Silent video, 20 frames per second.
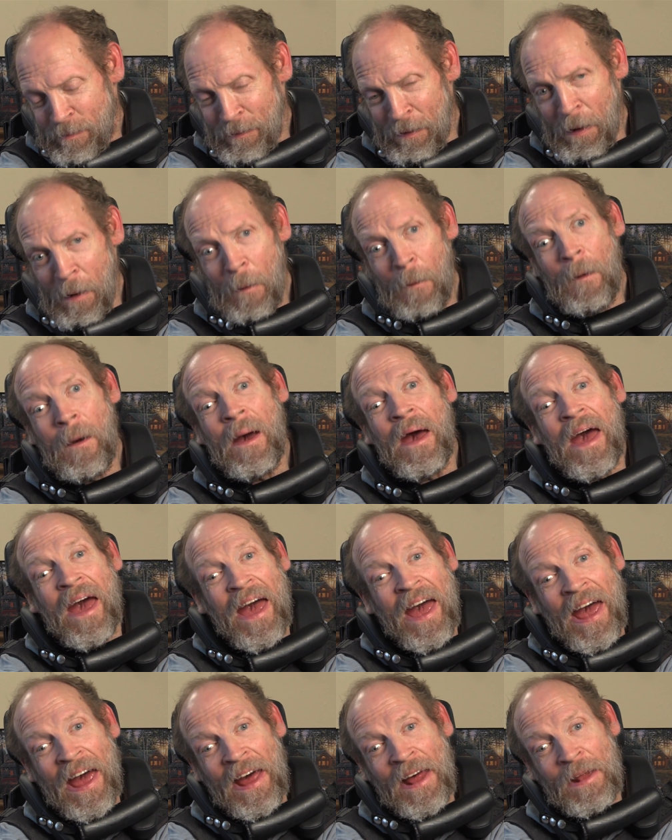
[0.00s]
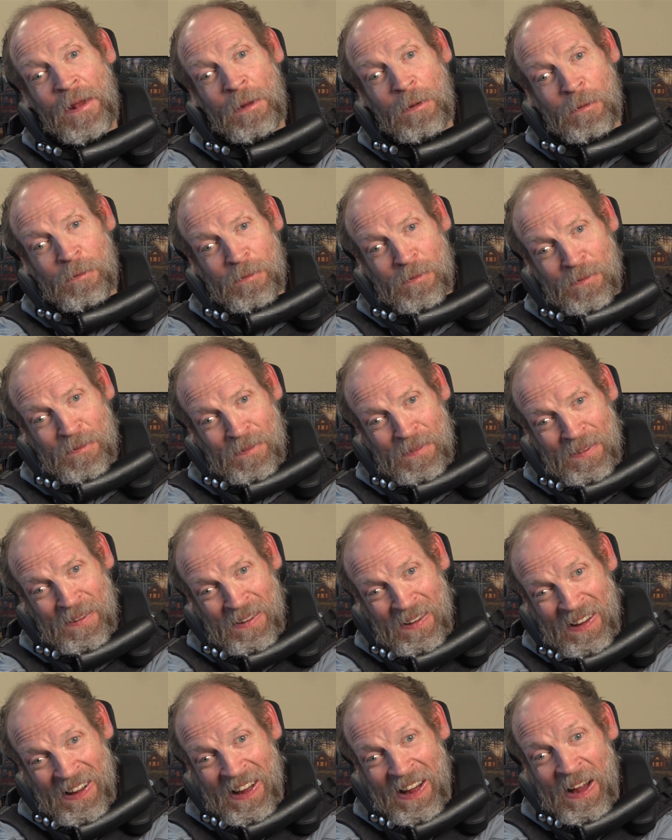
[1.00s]
fell head
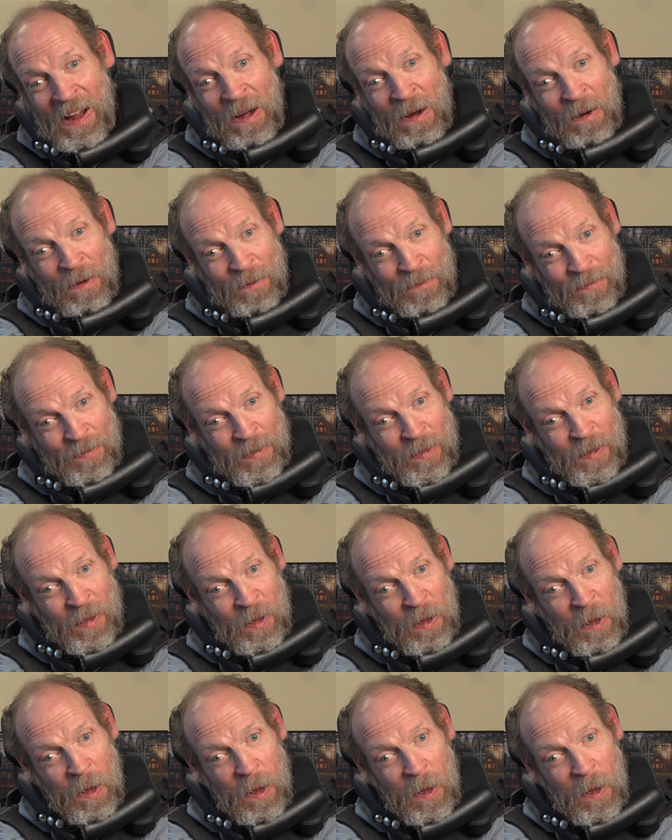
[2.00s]
over heels.